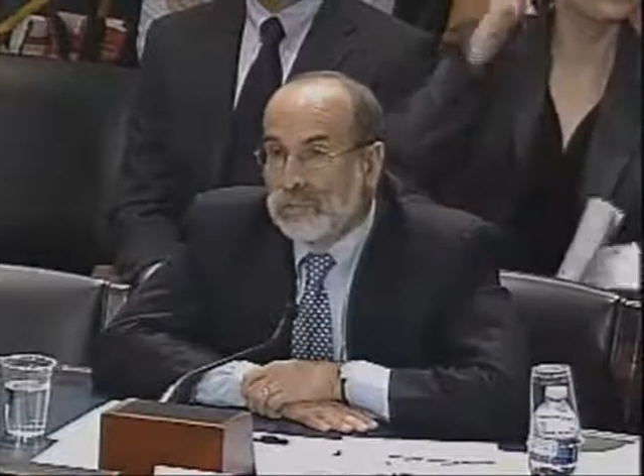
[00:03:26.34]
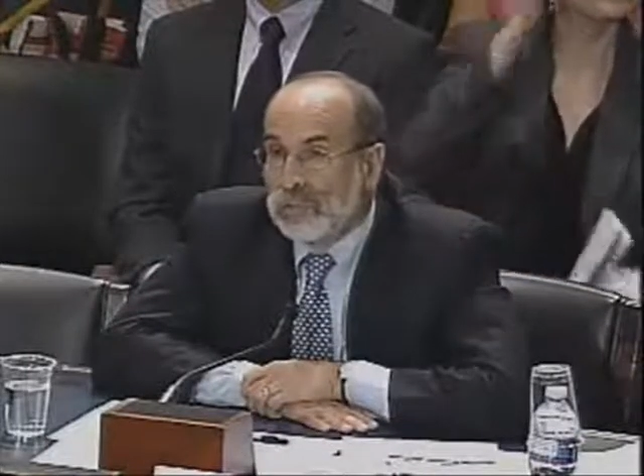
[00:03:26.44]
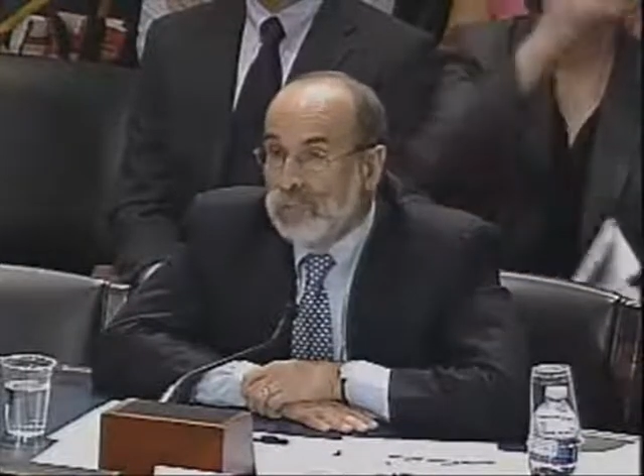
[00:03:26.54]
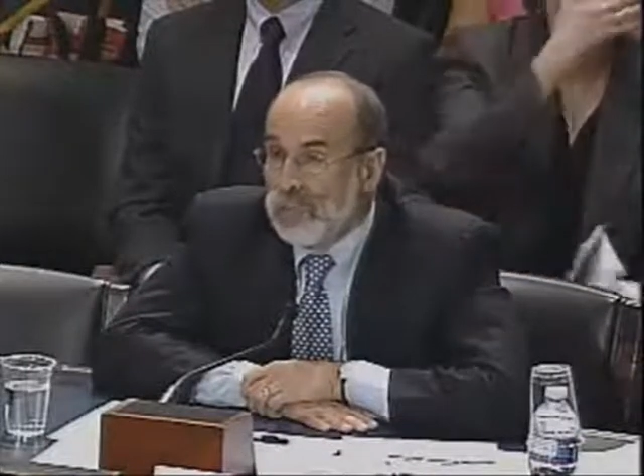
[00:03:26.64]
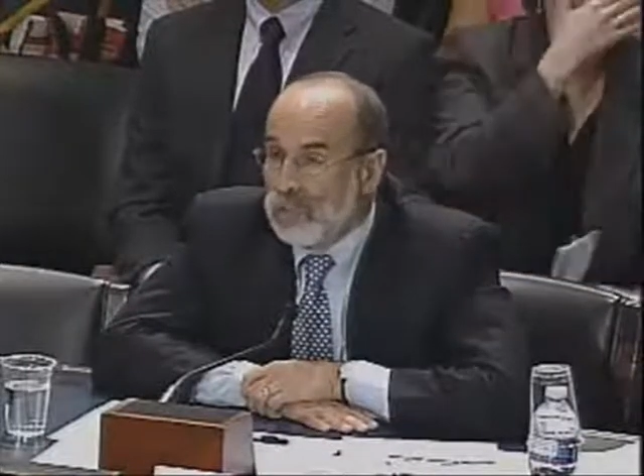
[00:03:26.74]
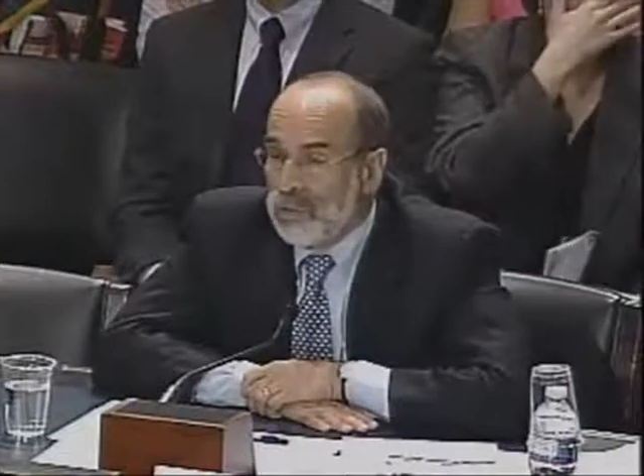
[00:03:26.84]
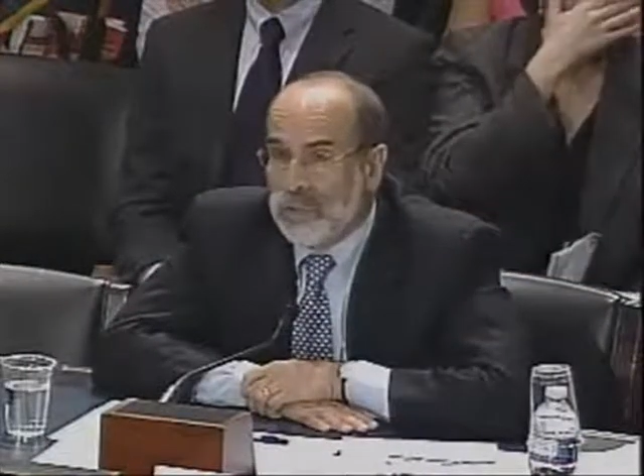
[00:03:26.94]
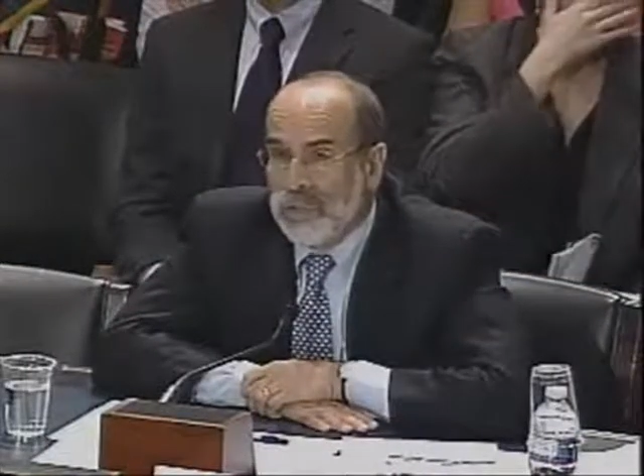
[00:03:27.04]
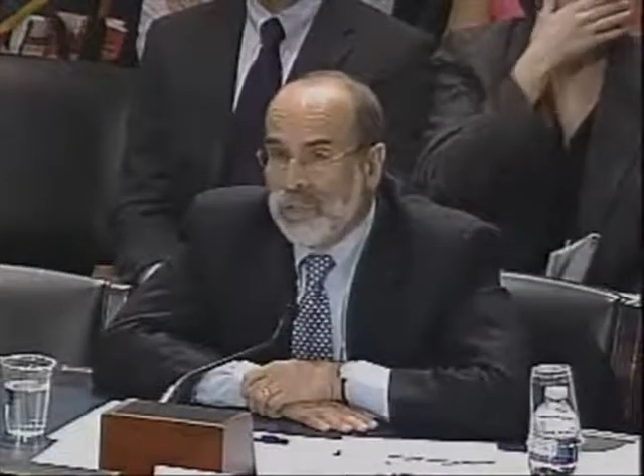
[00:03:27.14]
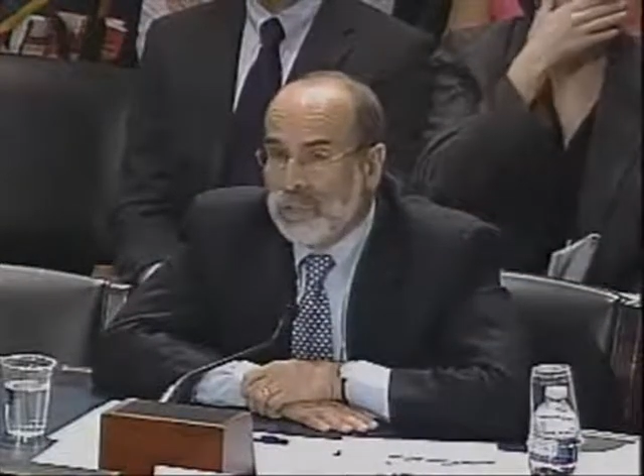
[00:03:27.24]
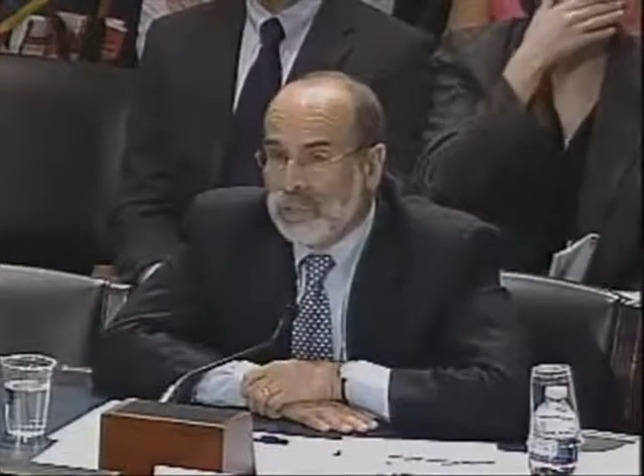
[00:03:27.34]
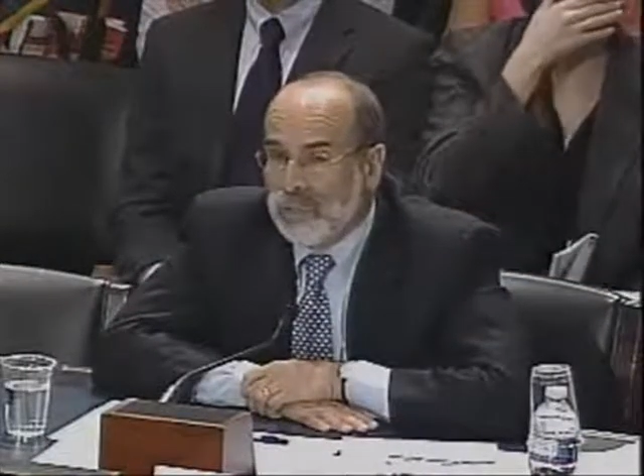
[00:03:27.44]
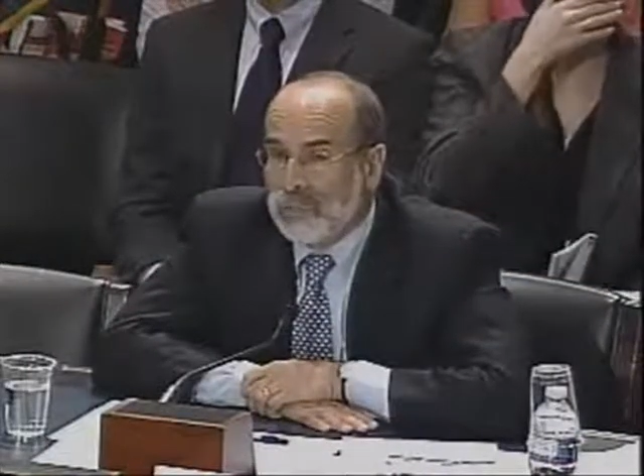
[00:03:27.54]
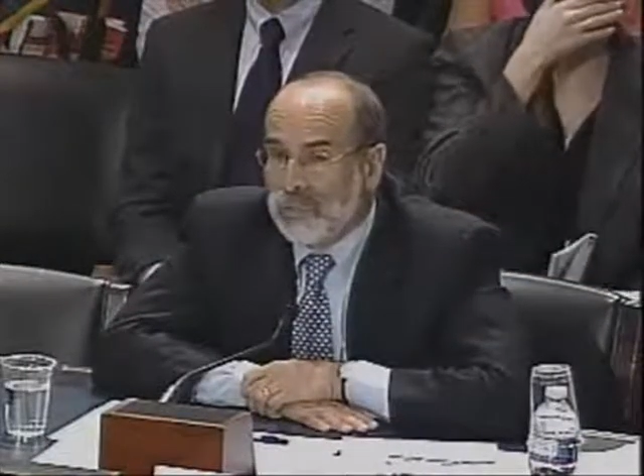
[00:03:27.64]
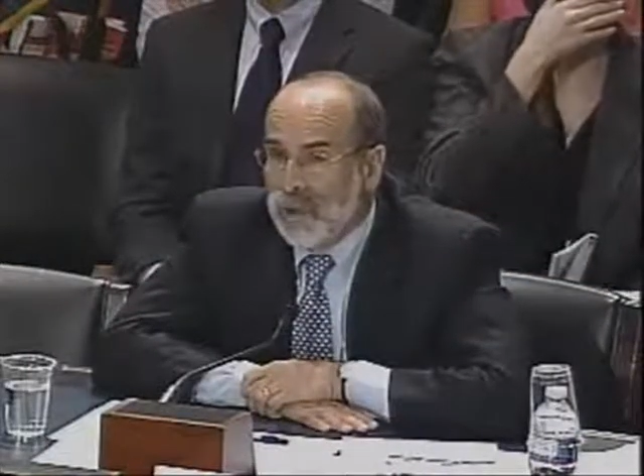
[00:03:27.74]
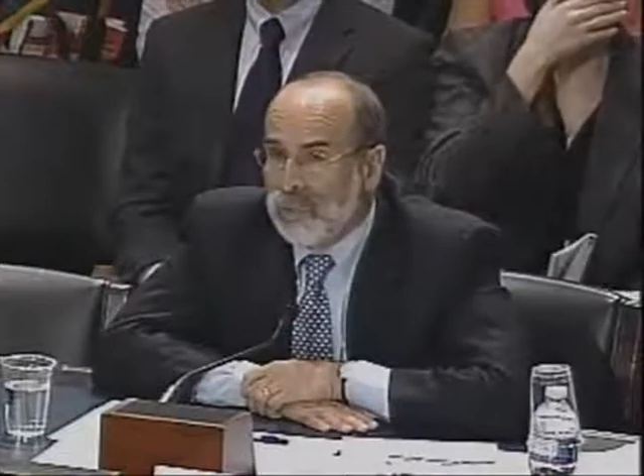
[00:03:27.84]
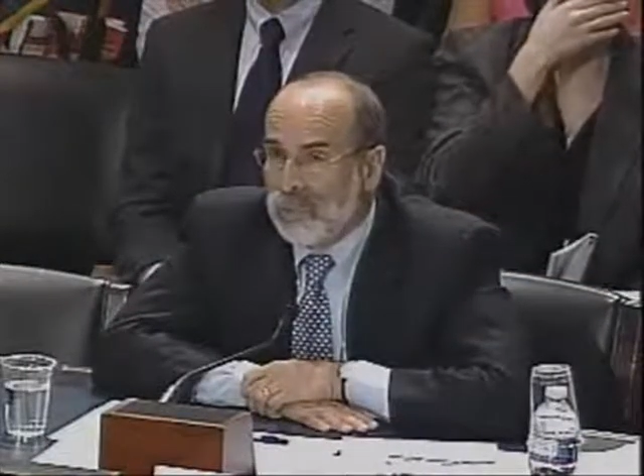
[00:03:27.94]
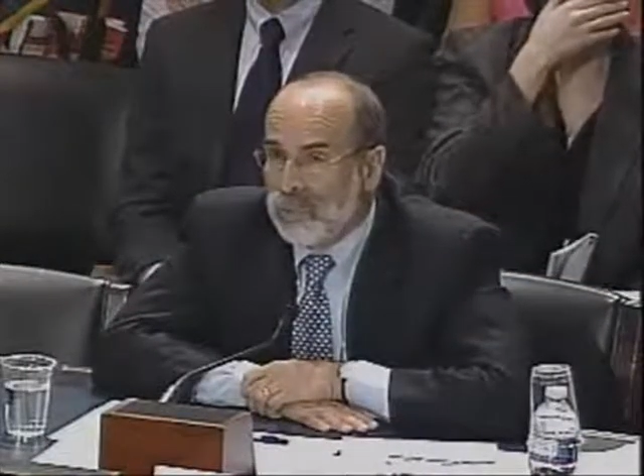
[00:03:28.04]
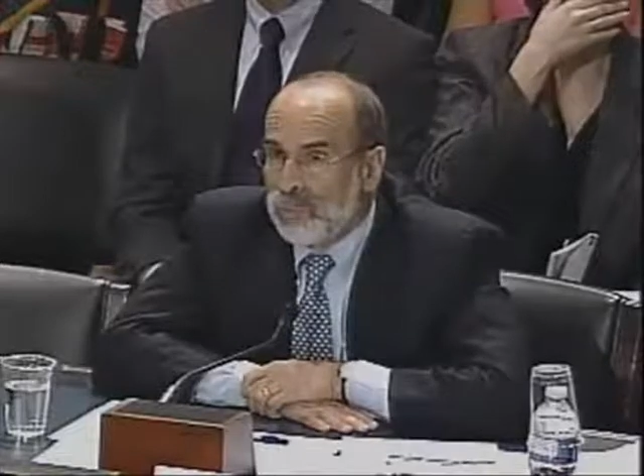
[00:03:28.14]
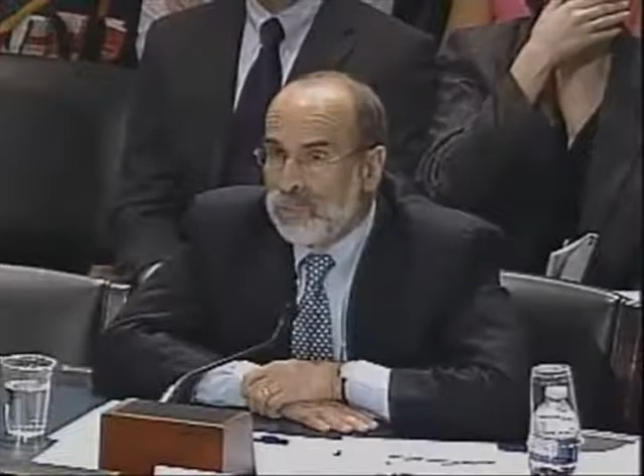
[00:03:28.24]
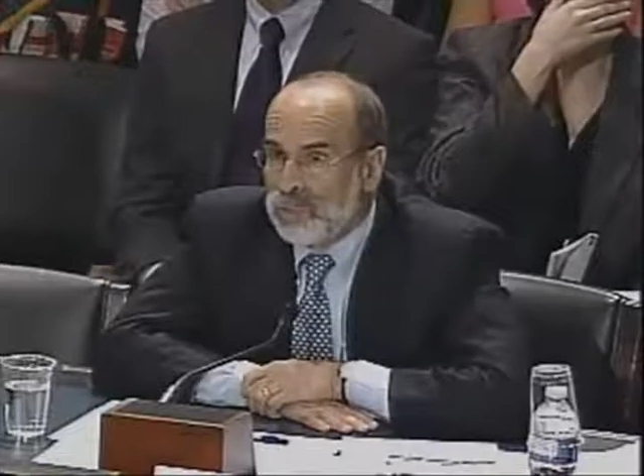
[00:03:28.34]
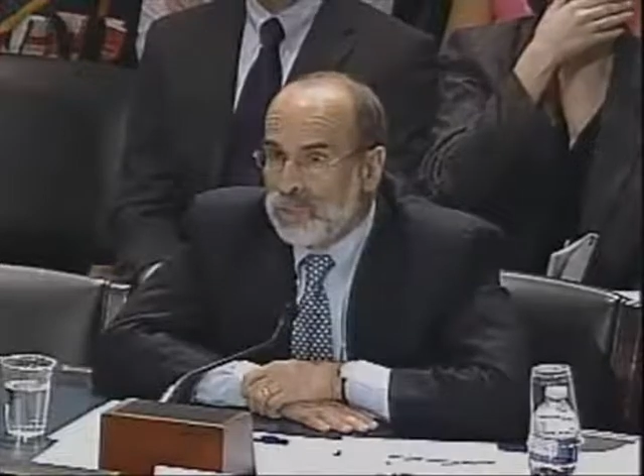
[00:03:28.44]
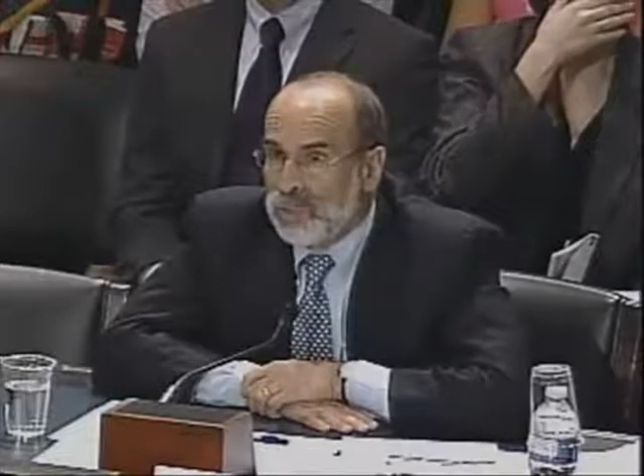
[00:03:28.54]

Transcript: Well, no, maybe it probably will proceed